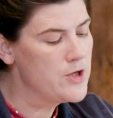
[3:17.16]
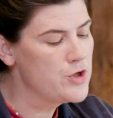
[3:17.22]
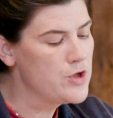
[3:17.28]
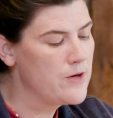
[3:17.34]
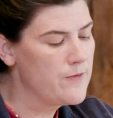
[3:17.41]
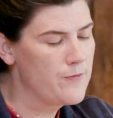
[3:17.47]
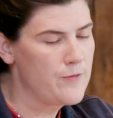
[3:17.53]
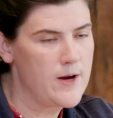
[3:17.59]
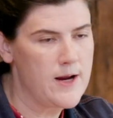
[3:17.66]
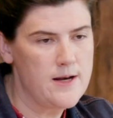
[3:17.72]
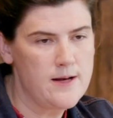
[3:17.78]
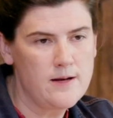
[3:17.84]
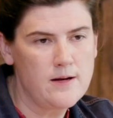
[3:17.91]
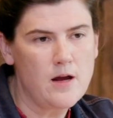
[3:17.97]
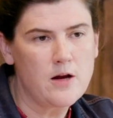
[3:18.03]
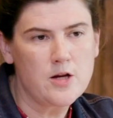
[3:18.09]
I should have
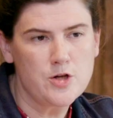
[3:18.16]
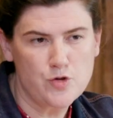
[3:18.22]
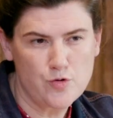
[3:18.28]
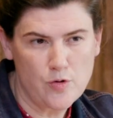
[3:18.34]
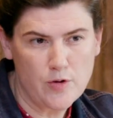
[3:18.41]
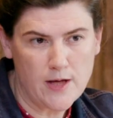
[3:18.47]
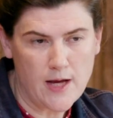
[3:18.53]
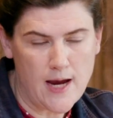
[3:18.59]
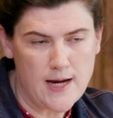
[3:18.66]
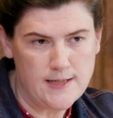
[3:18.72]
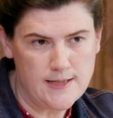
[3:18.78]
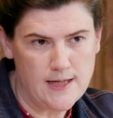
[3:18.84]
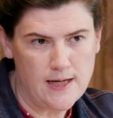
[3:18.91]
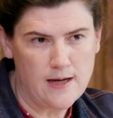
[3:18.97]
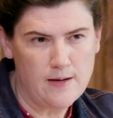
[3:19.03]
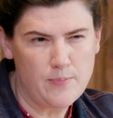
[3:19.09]
written controlling
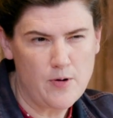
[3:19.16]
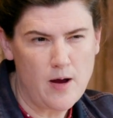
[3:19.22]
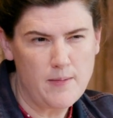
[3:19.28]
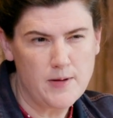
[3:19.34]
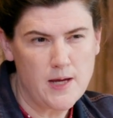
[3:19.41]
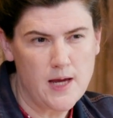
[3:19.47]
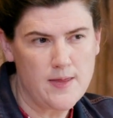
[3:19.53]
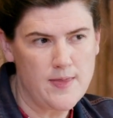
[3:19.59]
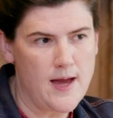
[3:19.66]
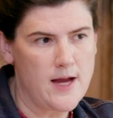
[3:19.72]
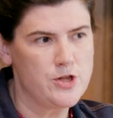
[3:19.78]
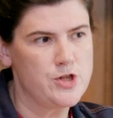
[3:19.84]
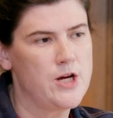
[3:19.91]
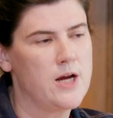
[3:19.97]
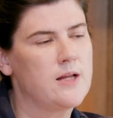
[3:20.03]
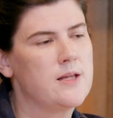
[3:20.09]
idea probably in
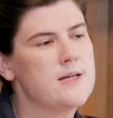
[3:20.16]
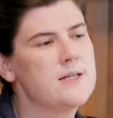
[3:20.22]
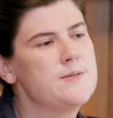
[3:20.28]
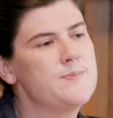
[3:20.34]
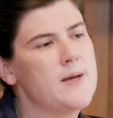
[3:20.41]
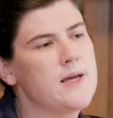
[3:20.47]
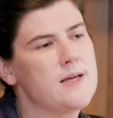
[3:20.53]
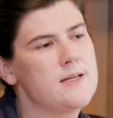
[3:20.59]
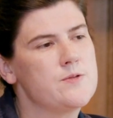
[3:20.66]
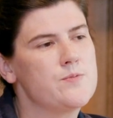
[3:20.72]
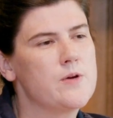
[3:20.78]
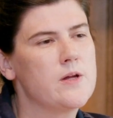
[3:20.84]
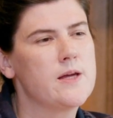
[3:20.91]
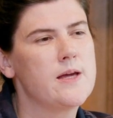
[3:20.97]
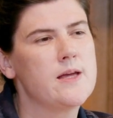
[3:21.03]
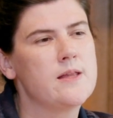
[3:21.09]
that checklist, because
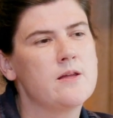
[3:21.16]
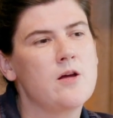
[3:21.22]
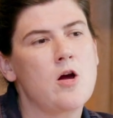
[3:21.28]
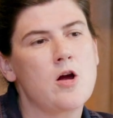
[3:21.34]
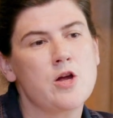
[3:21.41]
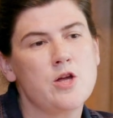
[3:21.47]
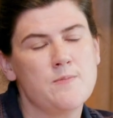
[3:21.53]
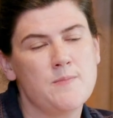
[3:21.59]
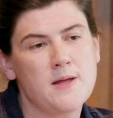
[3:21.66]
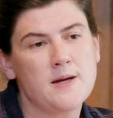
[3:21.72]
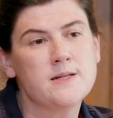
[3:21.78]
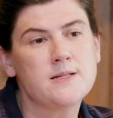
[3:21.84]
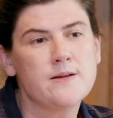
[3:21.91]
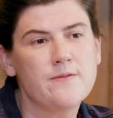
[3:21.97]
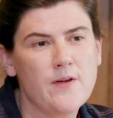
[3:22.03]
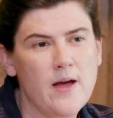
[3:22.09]
really in the
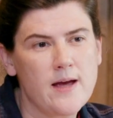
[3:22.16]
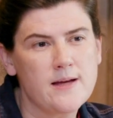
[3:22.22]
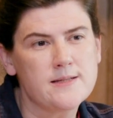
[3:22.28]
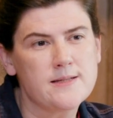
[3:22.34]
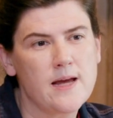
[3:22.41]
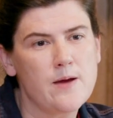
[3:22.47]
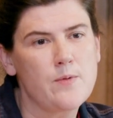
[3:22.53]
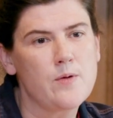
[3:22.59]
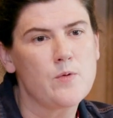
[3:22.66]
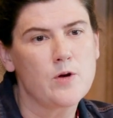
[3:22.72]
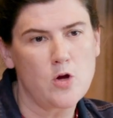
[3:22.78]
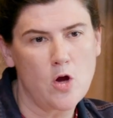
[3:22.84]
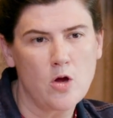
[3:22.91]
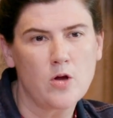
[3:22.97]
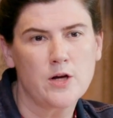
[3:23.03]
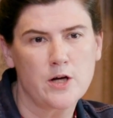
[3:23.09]
argumentative essay we
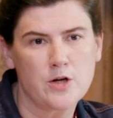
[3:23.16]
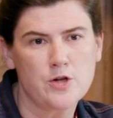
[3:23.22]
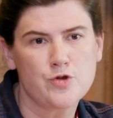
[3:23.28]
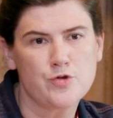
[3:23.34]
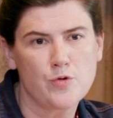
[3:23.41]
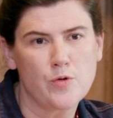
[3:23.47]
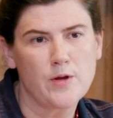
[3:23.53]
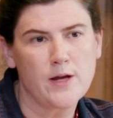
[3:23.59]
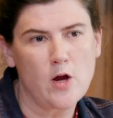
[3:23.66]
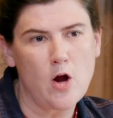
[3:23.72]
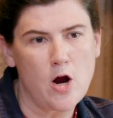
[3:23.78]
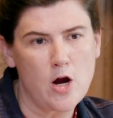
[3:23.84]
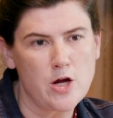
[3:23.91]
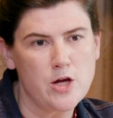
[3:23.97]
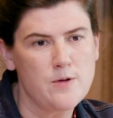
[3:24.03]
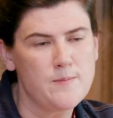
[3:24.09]
would call it a controlling
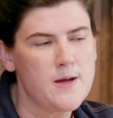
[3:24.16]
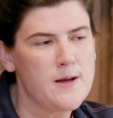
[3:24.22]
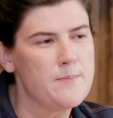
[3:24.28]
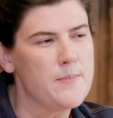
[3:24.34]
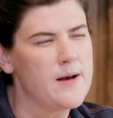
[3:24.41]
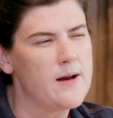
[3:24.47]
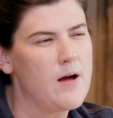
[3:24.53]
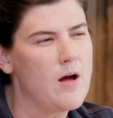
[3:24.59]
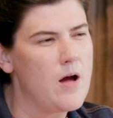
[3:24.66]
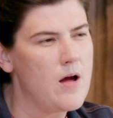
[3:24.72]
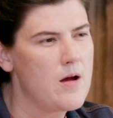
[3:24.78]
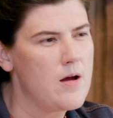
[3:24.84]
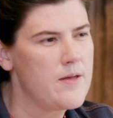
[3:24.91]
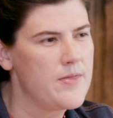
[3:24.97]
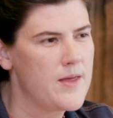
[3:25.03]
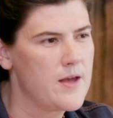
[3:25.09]
argument, but
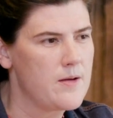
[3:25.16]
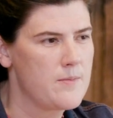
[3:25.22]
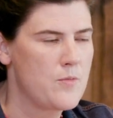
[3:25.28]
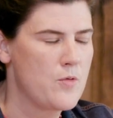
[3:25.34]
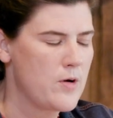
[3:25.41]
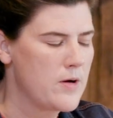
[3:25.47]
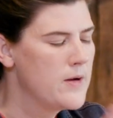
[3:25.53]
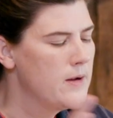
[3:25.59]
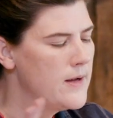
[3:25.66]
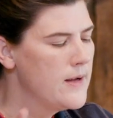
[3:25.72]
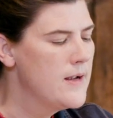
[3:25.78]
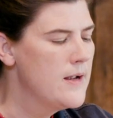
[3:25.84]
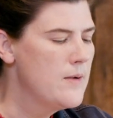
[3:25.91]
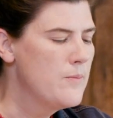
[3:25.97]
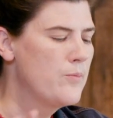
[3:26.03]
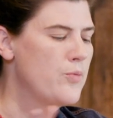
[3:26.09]
I think a more
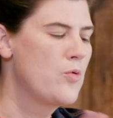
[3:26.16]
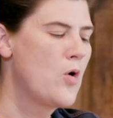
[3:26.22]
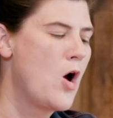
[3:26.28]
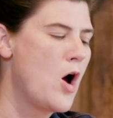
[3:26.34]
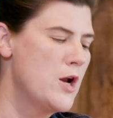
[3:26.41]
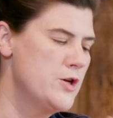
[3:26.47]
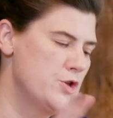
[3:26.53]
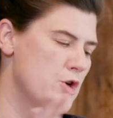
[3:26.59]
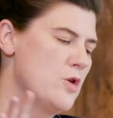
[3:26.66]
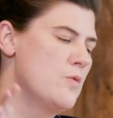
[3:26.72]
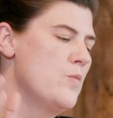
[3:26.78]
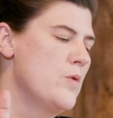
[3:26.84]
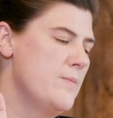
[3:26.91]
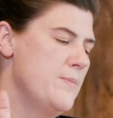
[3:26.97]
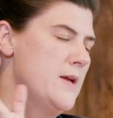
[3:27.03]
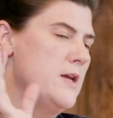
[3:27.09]
broad
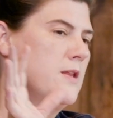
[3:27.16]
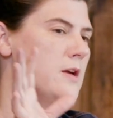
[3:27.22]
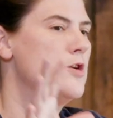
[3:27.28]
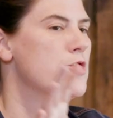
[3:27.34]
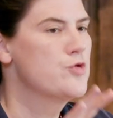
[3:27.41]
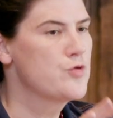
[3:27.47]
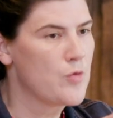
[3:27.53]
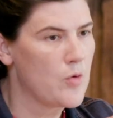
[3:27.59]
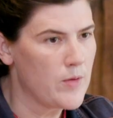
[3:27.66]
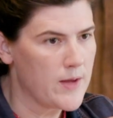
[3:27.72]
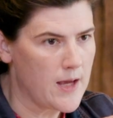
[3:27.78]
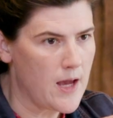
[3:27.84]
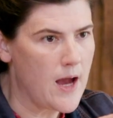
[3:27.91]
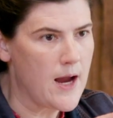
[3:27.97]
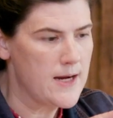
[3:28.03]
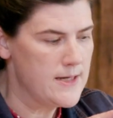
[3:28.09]
term would be the
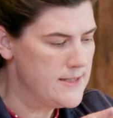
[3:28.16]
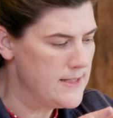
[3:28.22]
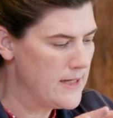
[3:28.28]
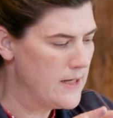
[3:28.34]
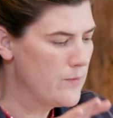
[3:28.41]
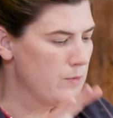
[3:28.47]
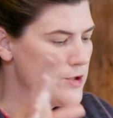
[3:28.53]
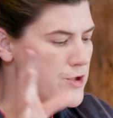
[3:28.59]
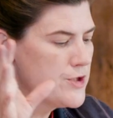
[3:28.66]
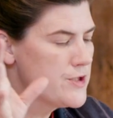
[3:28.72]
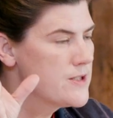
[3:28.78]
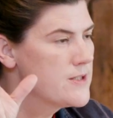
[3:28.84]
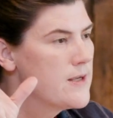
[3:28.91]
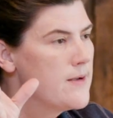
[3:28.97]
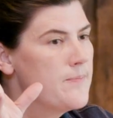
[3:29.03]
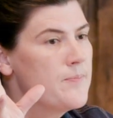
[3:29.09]
controlling idea, which
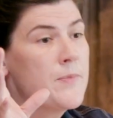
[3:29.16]
is